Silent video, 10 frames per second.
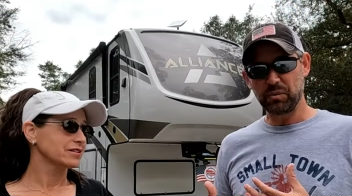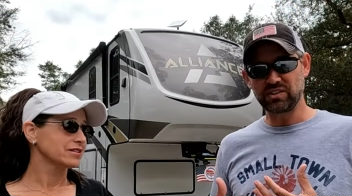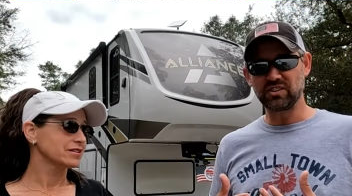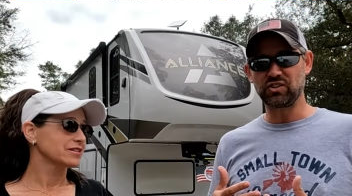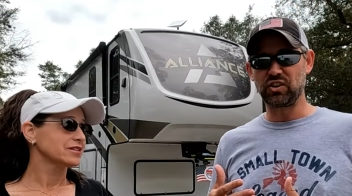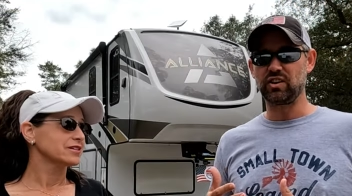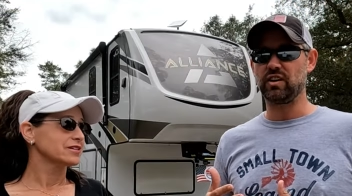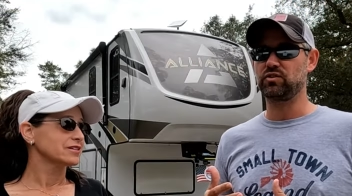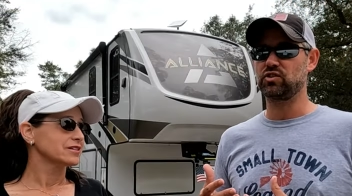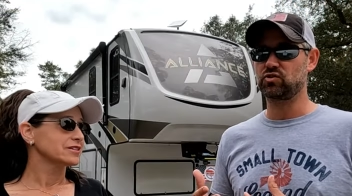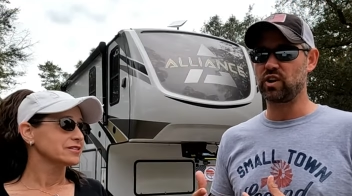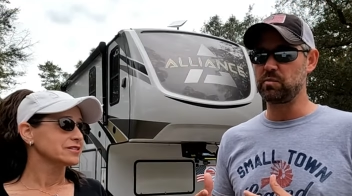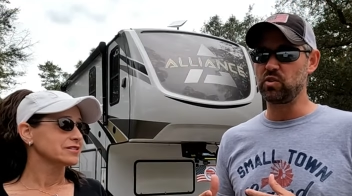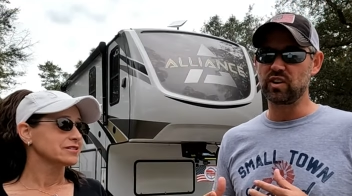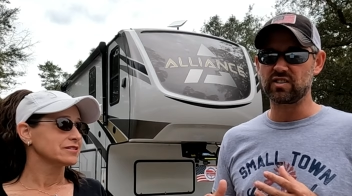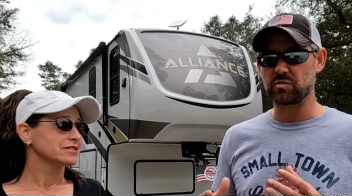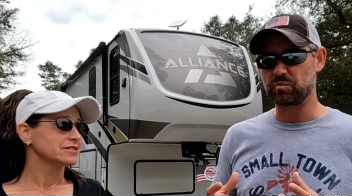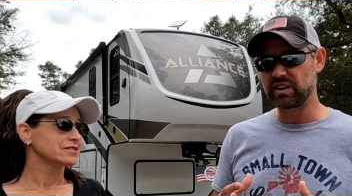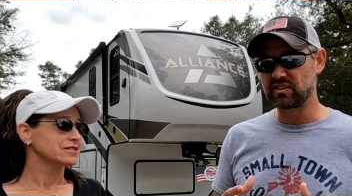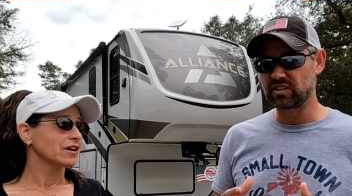Speaker 1: which is good enough to stream. You'll get some
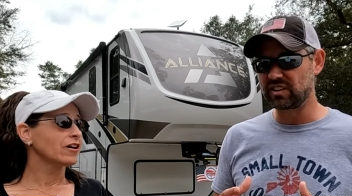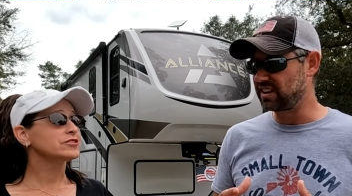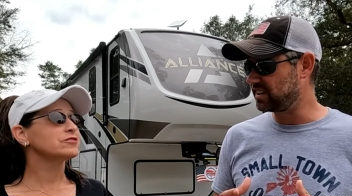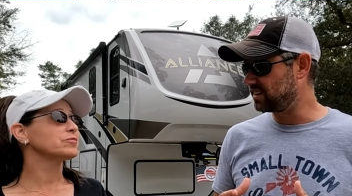pixeling. Also